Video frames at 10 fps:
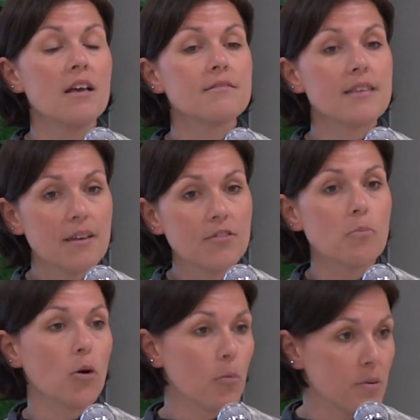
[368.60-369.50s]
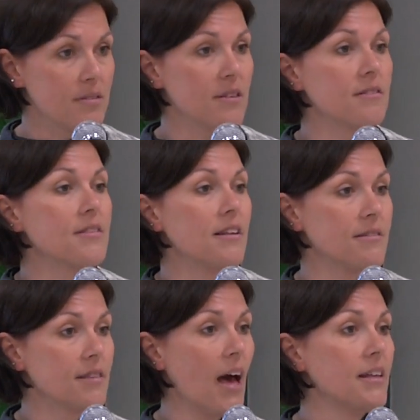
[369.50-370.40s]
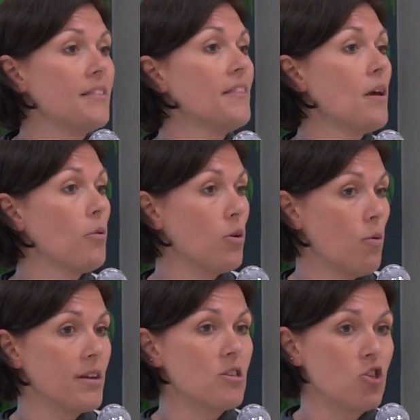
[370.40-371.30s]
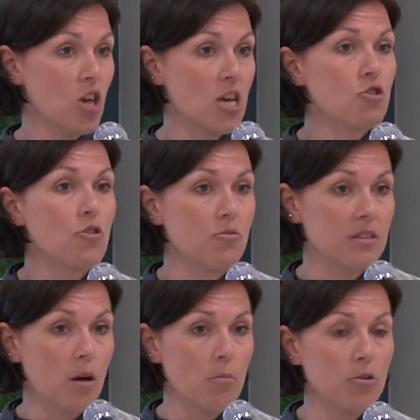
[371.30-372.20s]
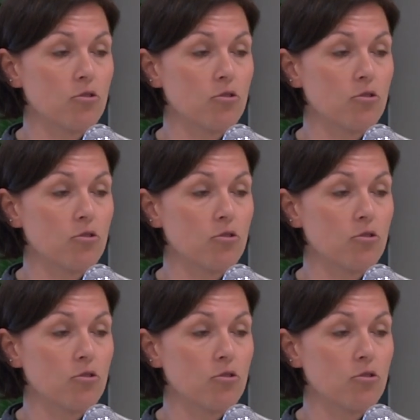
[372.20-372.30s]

safety purposes, they decided that they were going to change those numbers.